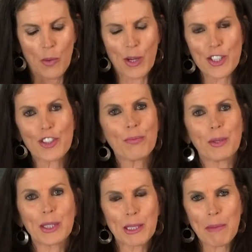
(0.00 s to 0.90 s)
Once you've
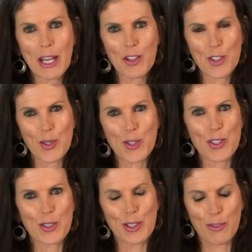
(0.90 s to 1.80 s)
put the mango
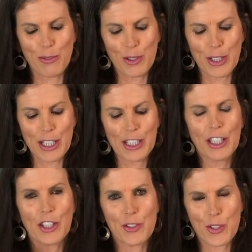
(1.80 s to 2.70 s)
sauce and all the fruit on,
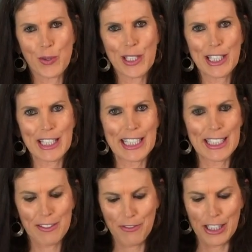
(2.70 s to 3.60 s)
you do need to eat
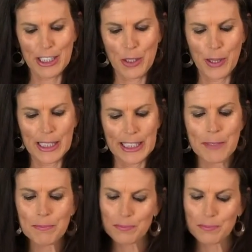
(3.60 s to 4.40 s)
it fairly quickly.